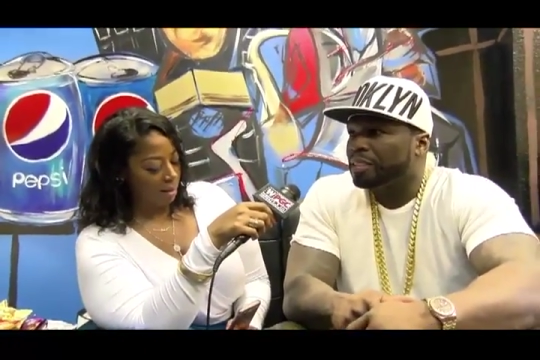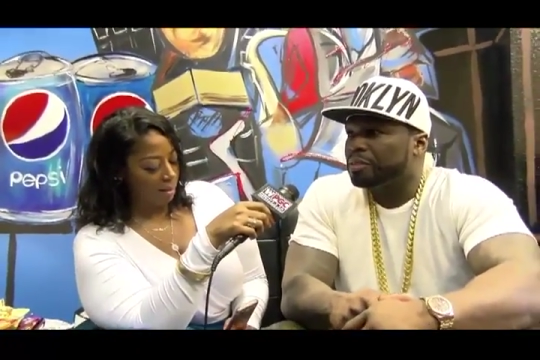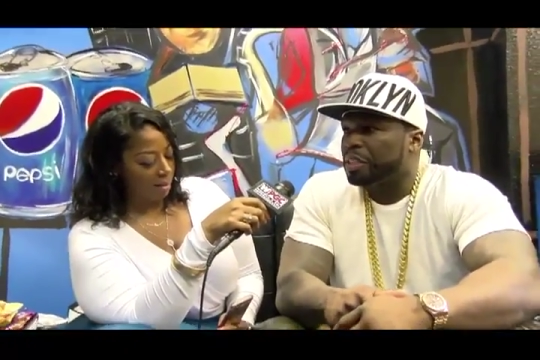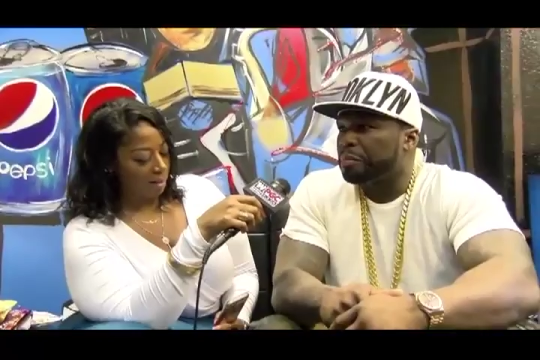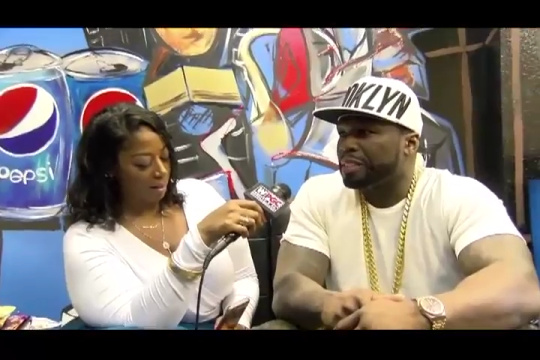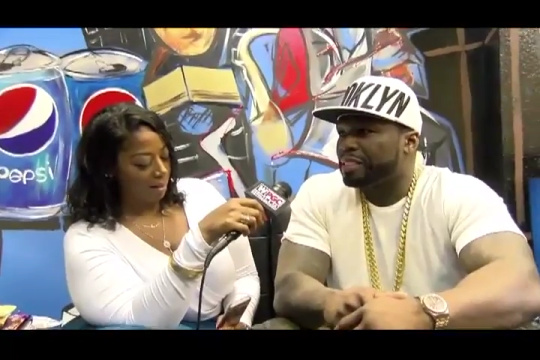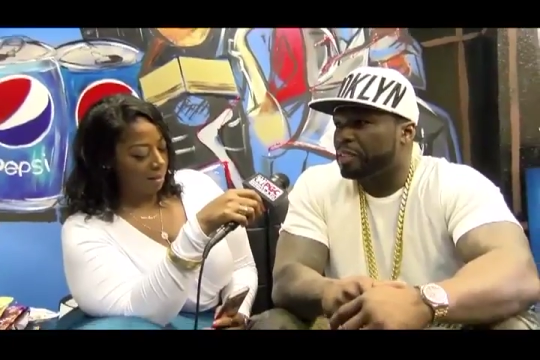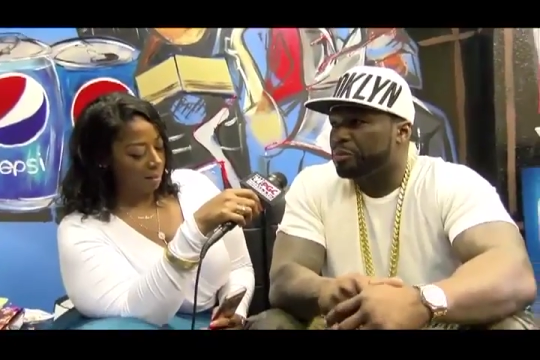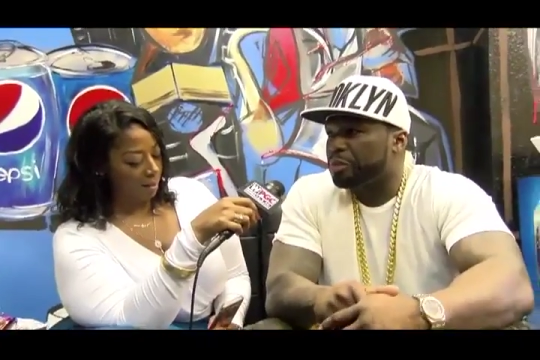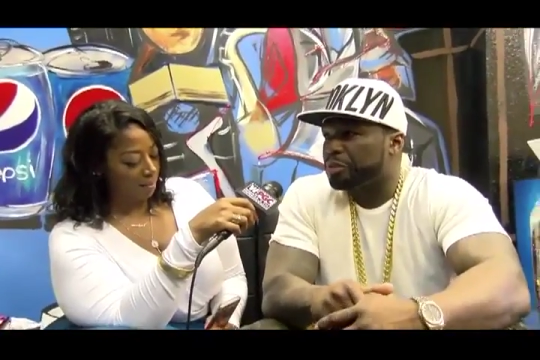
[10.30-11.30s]
Speaker 1: I don't take
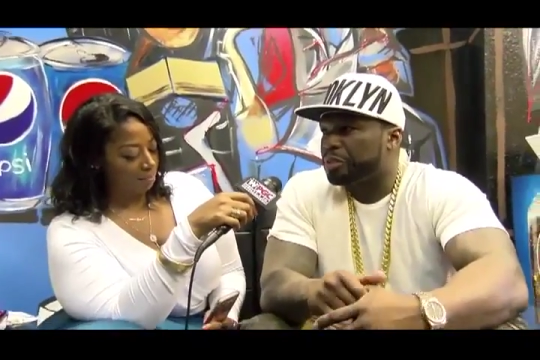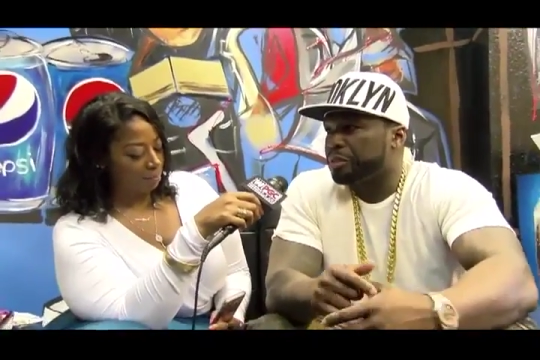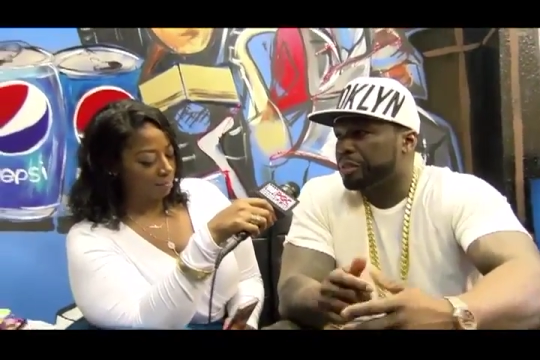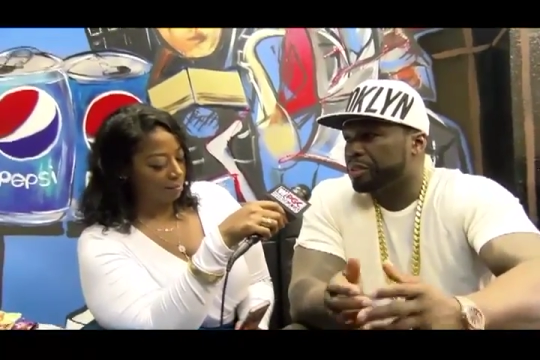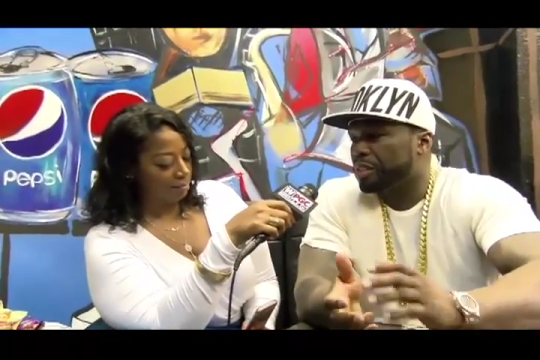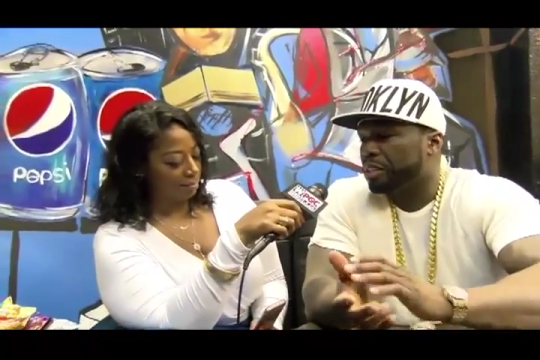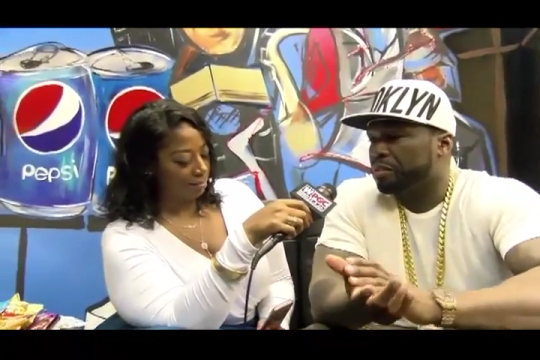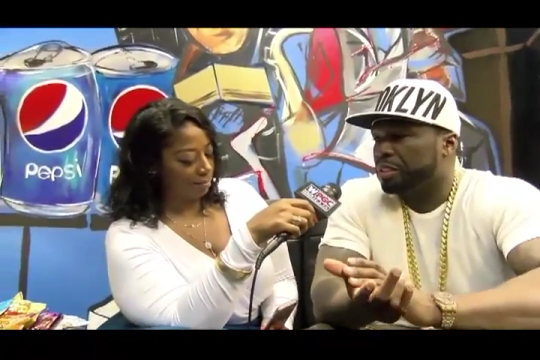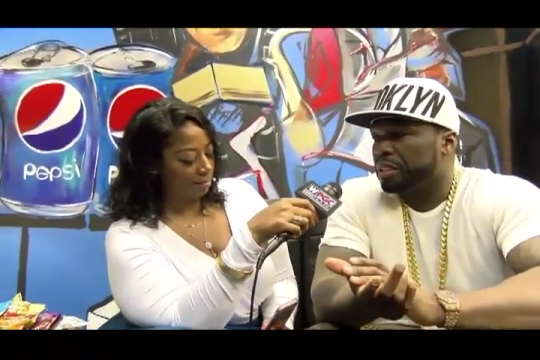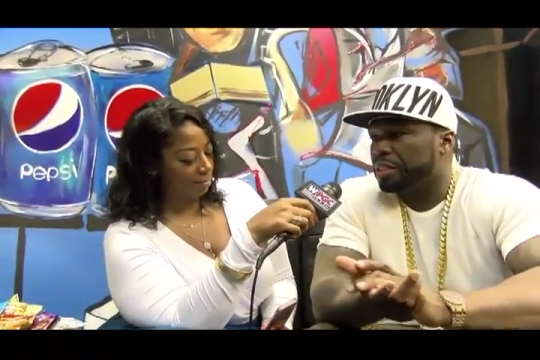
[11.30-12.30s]
myself so serious. So I
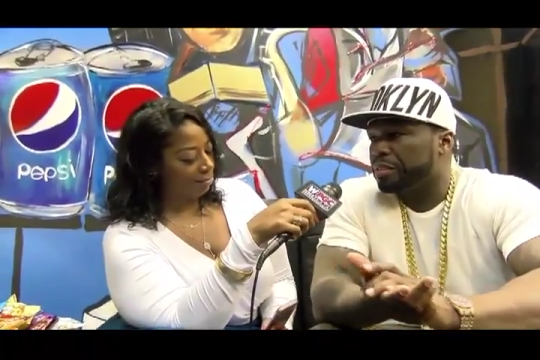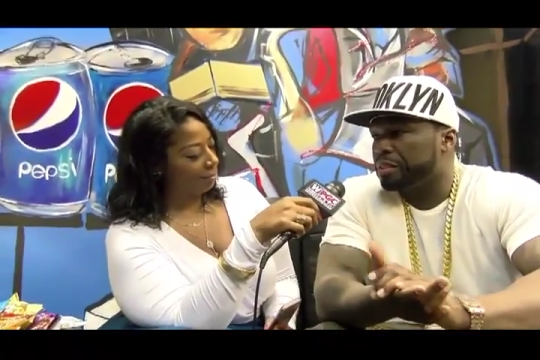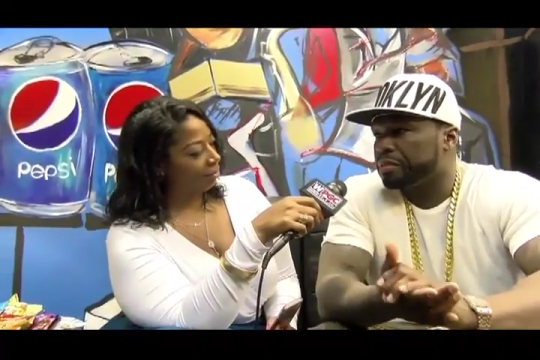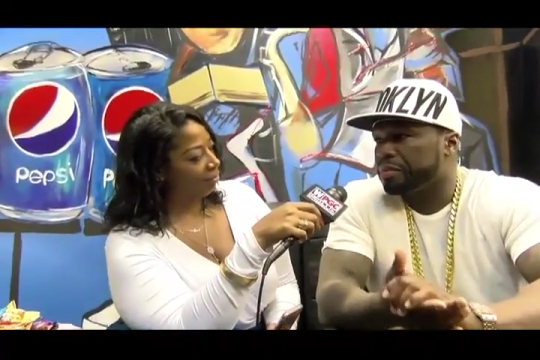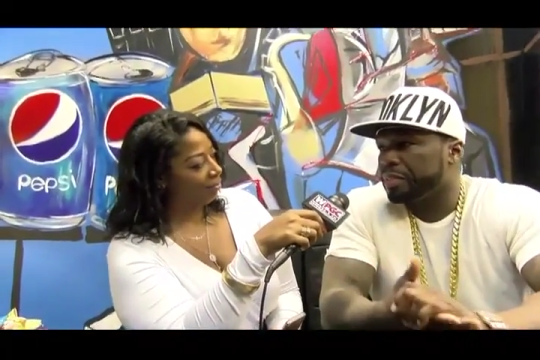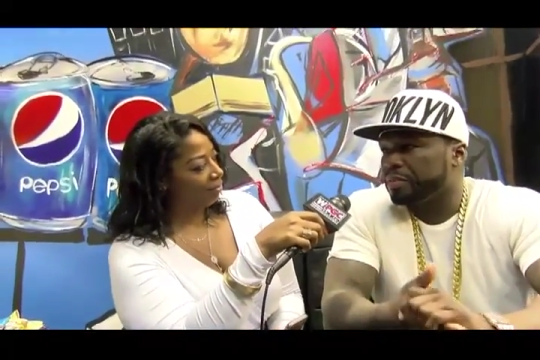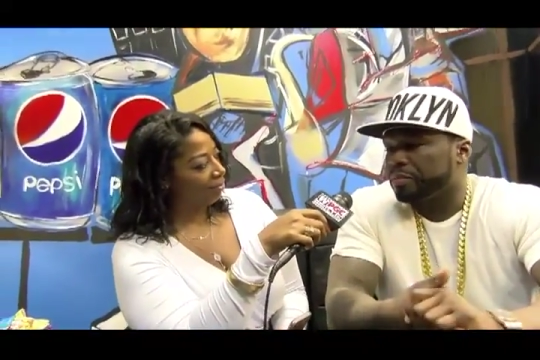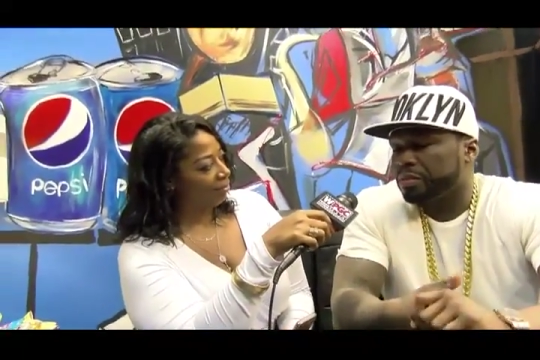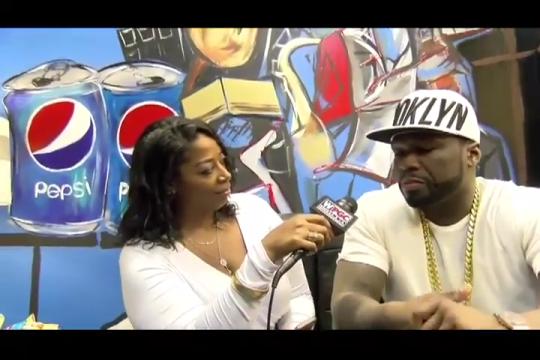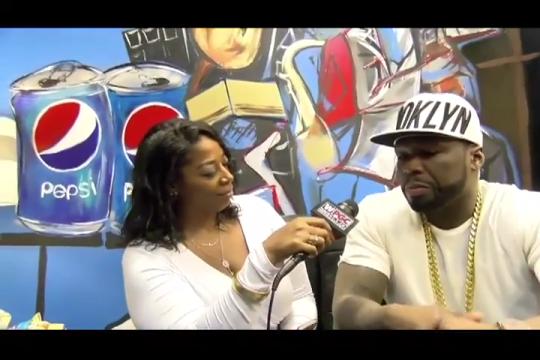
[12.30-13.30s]
don't care if, if
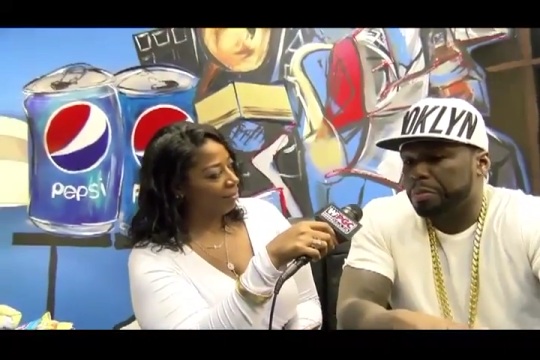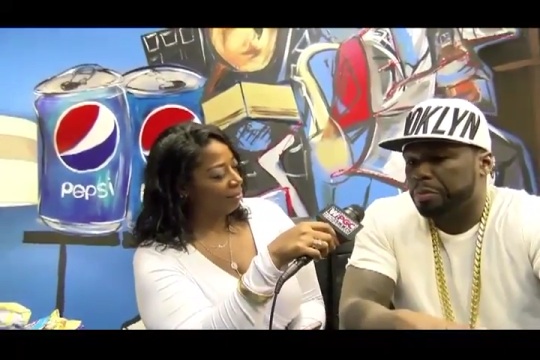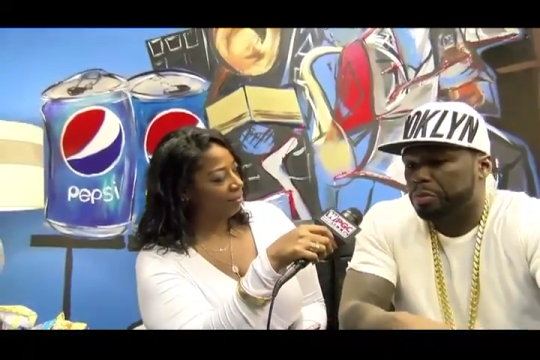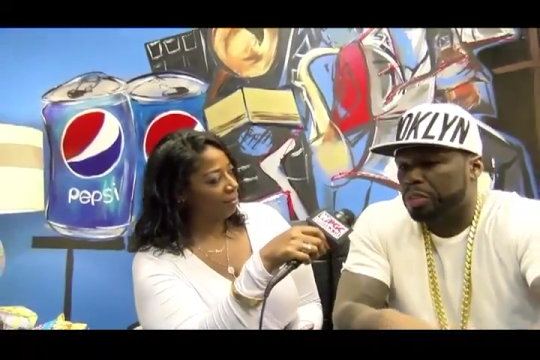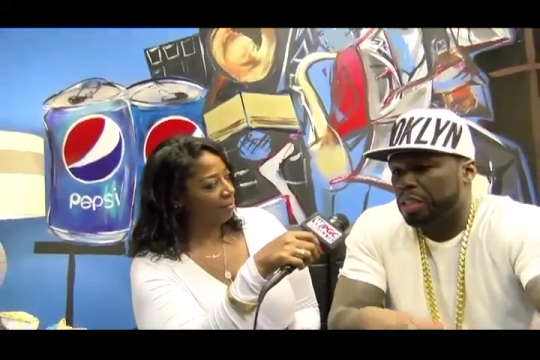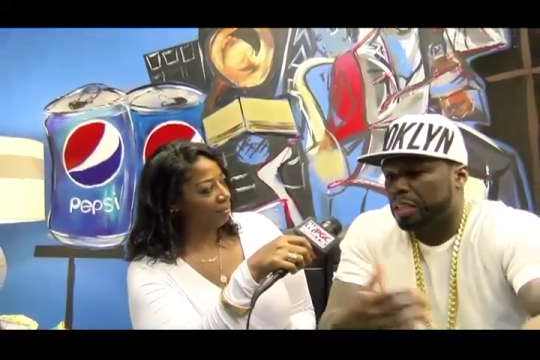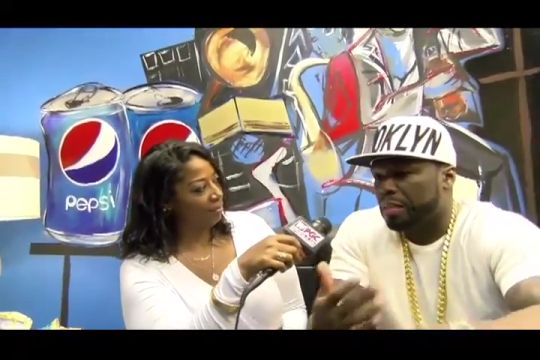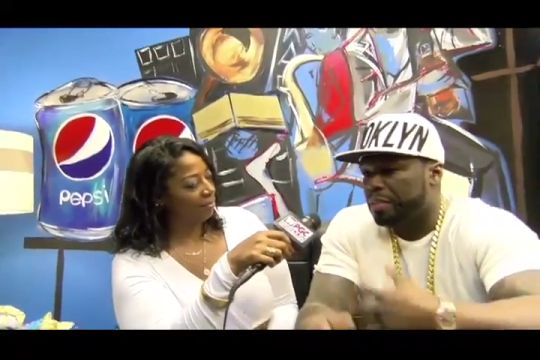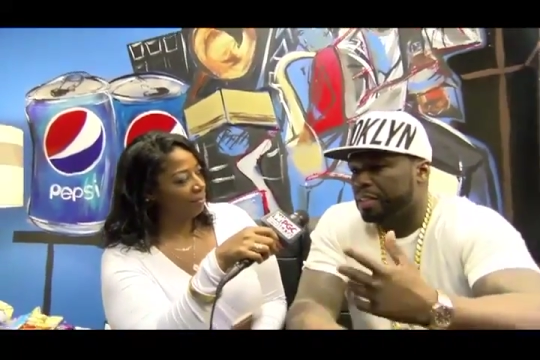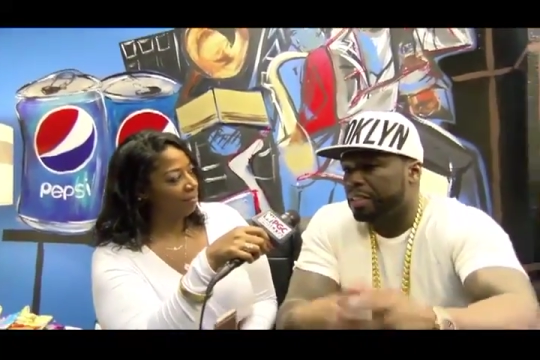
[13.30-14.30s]
if people take
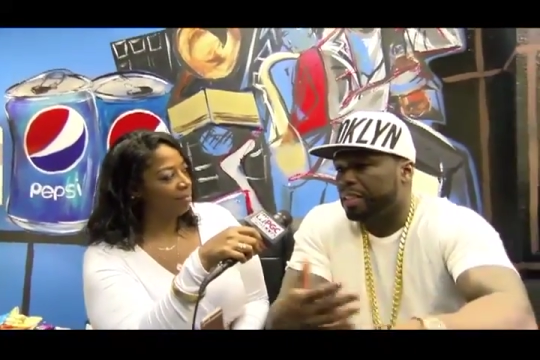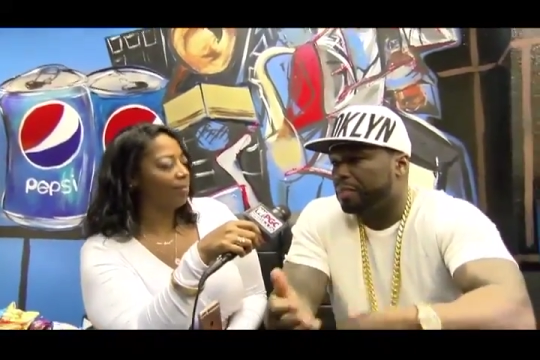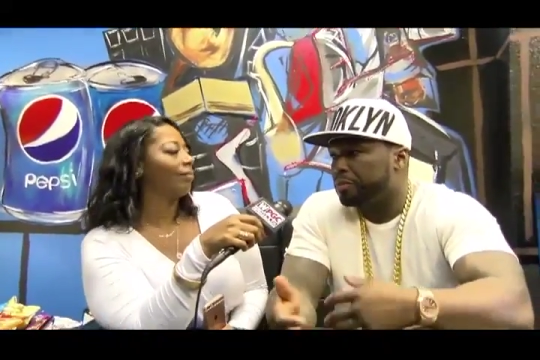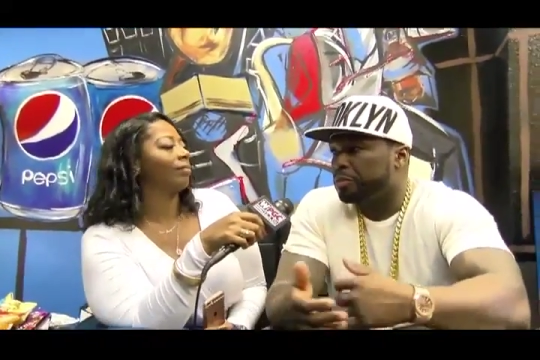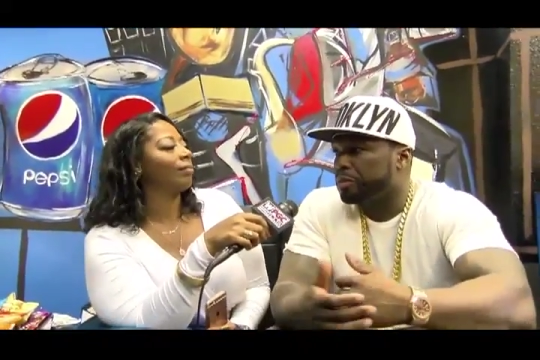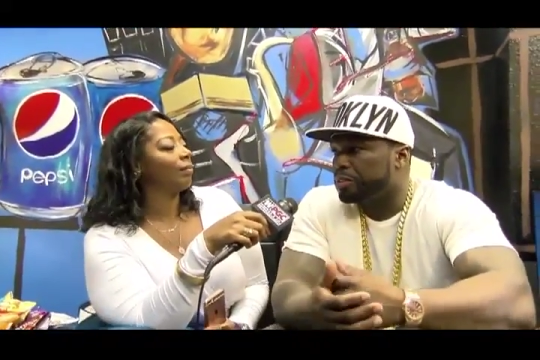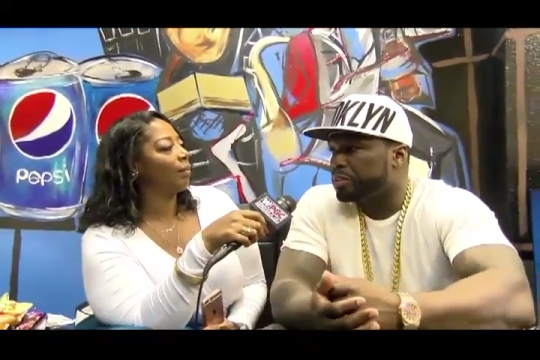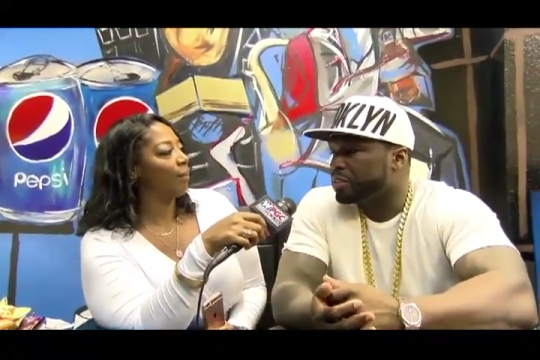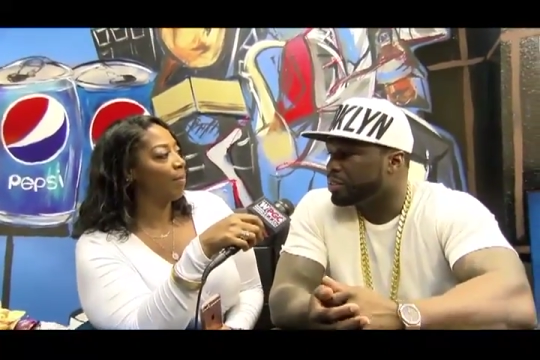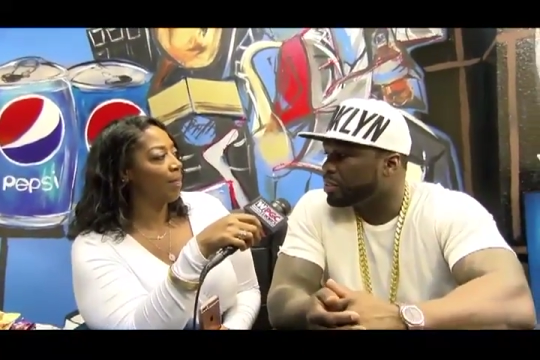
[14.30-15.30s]
everything that I'm doing,